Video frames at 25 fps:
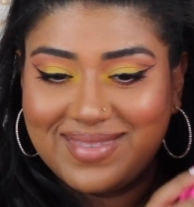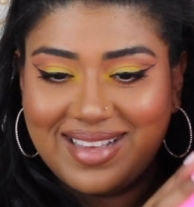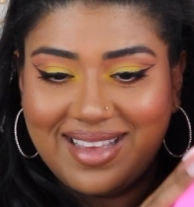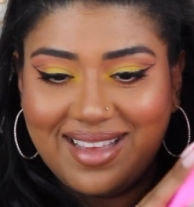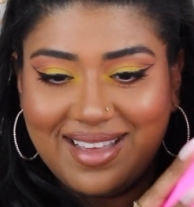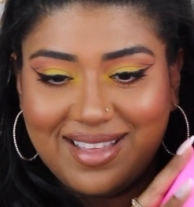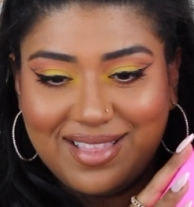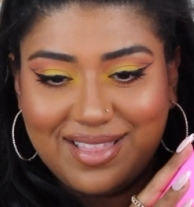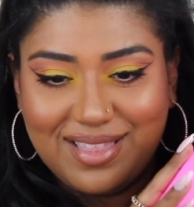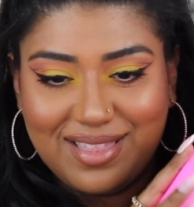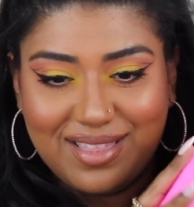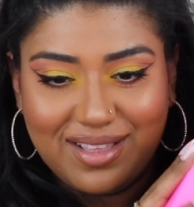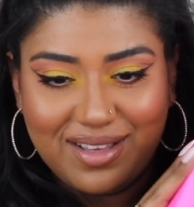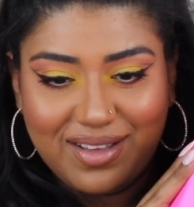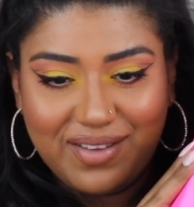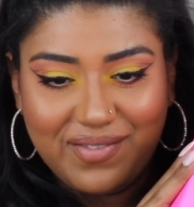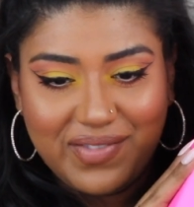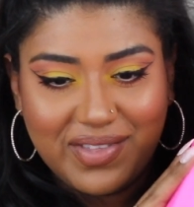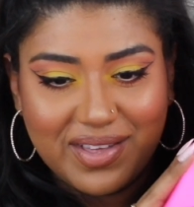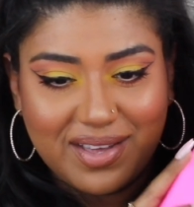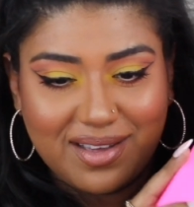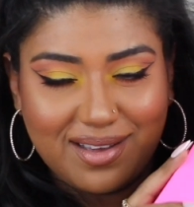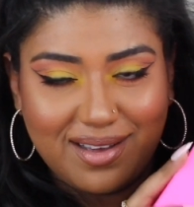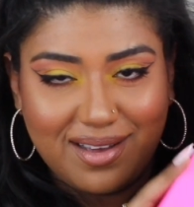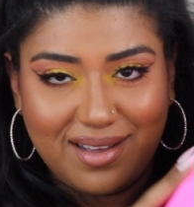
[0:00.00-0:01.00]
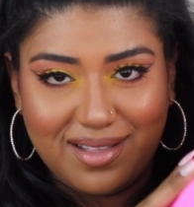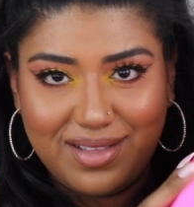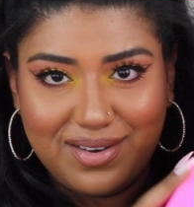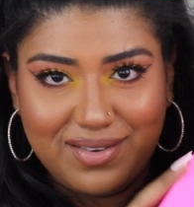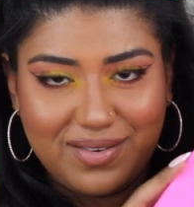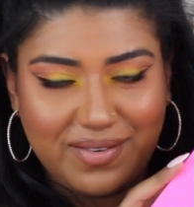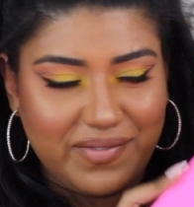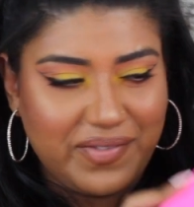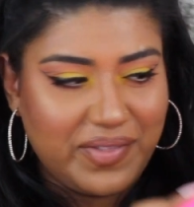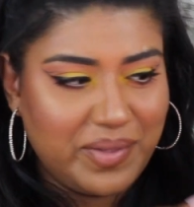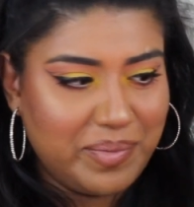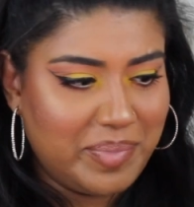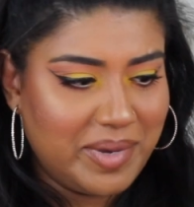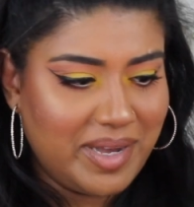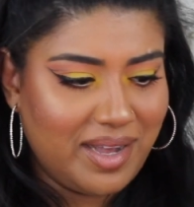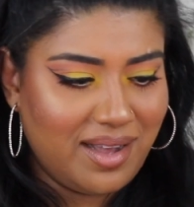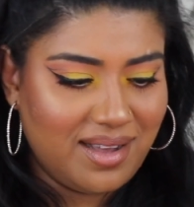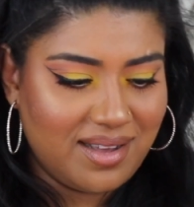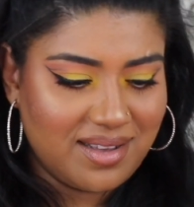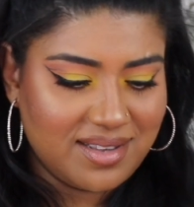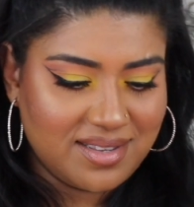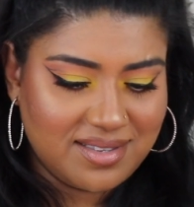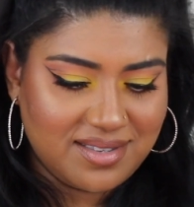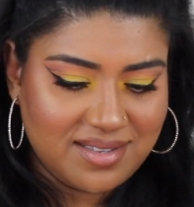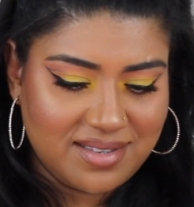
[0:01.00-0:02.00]
I love the color of the
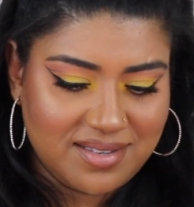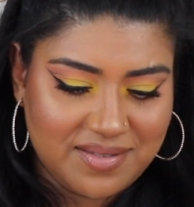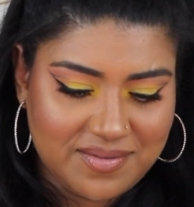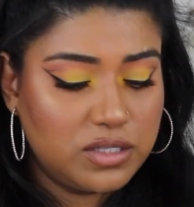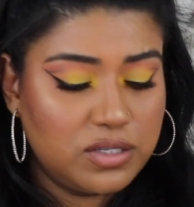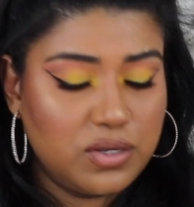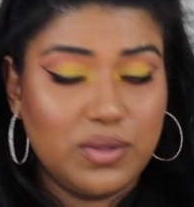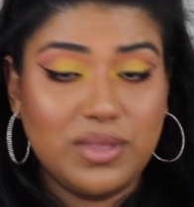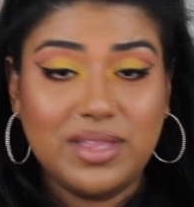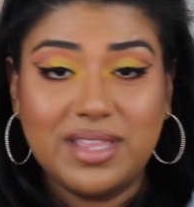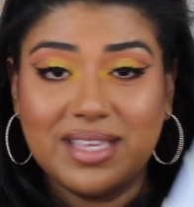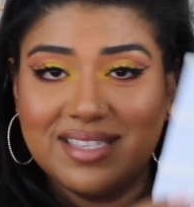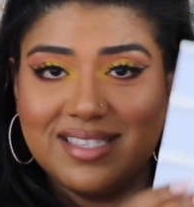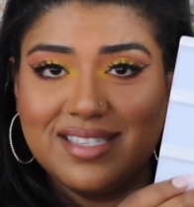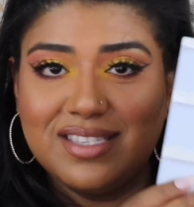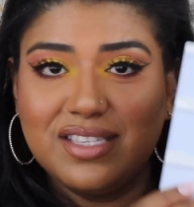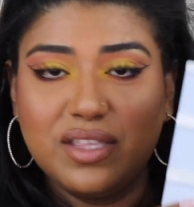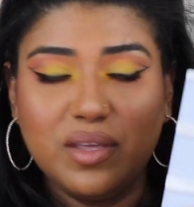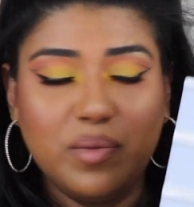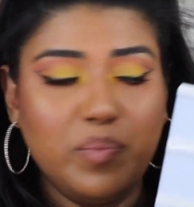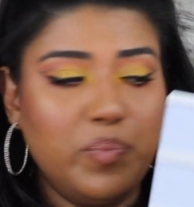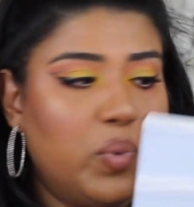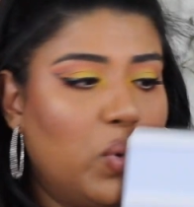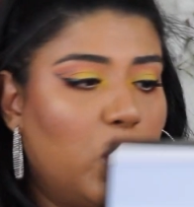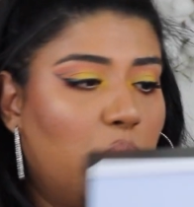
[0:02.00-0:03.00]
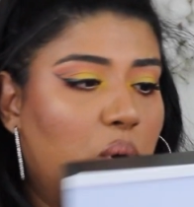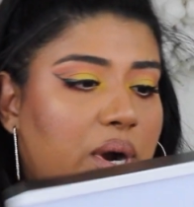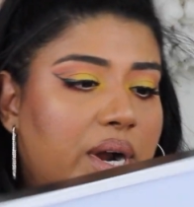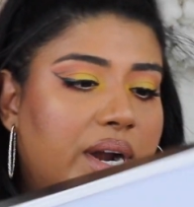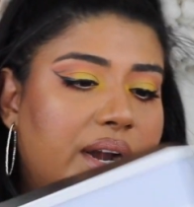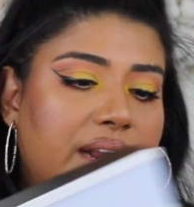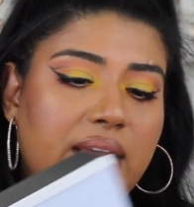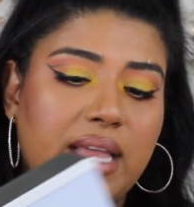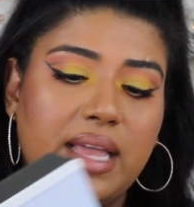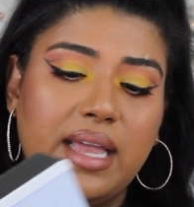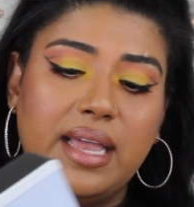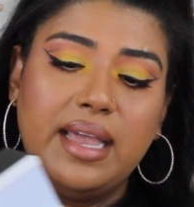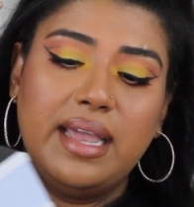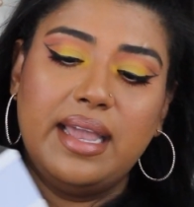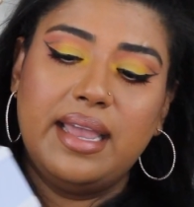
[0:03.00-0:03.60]
box. So this is the board.